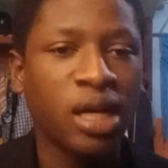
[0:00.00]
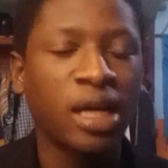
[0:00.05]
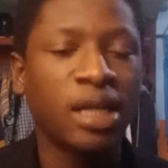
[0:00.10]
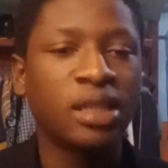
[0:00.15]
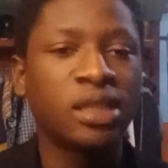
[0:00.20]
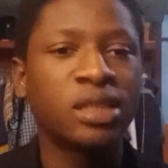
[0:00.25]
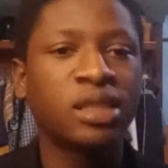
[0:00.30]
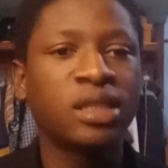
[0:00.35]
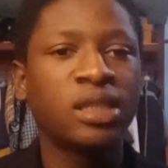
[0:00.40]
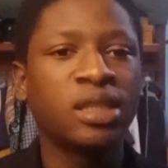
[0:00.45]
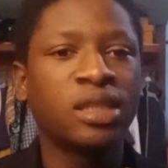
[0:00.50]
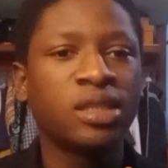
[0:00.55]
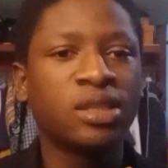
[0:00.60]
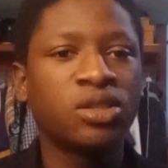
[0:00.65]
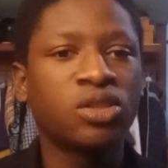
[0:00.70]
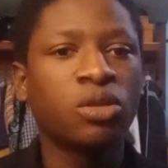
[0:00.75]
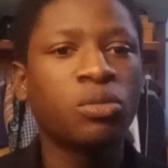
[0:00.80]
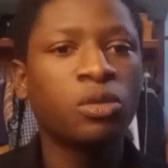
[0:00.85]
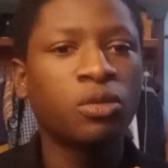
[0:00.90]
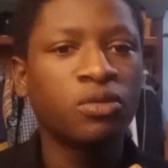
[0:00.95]
And
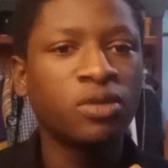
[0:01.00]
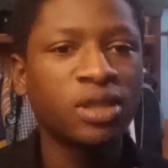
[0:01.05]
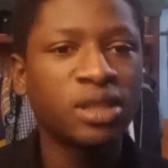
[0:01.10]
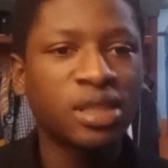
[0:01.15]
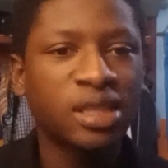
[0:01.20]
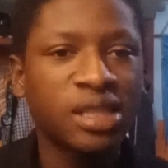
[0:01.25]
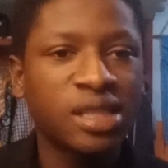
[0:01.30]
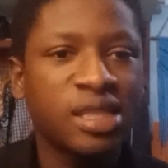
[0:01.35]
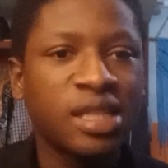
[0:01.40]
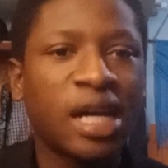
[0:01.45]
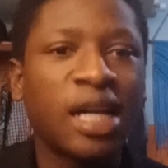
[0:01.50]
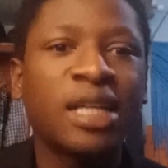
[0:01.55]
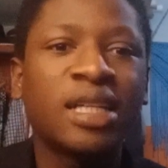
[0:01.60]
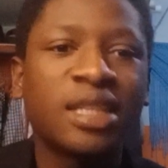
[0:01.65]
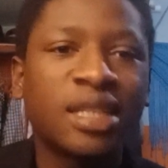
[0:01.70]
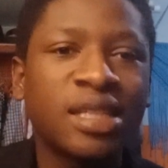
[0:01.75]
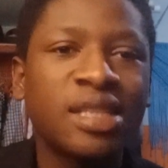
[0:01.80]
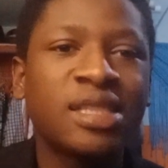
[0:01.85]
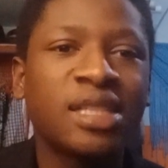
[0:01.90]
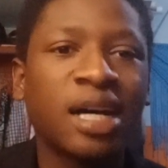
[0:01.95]
some of these things are the
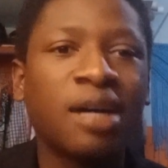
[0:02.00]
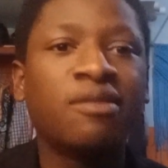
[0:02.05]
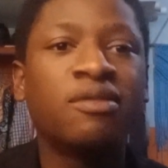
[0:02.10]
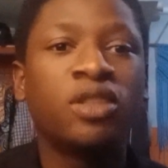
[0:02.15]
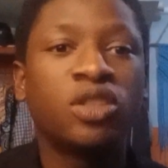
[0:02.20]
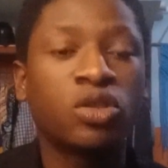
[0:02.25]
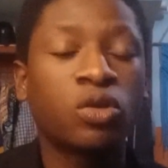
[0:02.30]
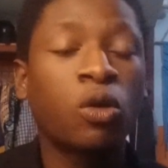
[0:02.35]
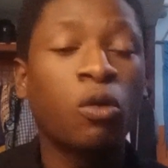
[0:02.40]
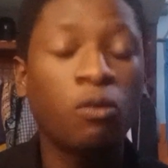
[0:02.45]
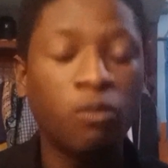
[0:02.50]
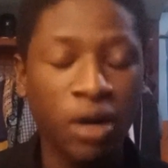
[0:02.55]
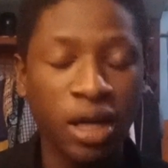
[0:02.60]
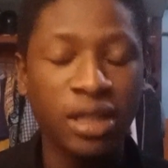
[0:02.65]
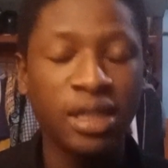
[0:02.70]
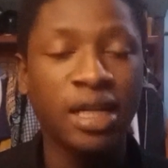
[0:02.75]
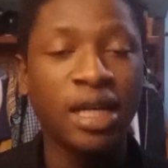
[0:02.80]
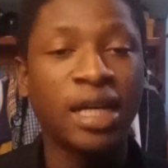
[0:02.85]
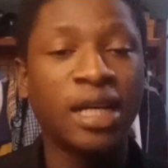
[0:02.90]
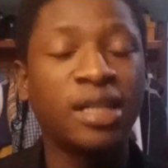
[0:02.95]
things that I've
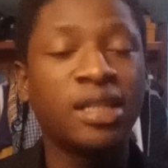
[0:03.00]
discovered,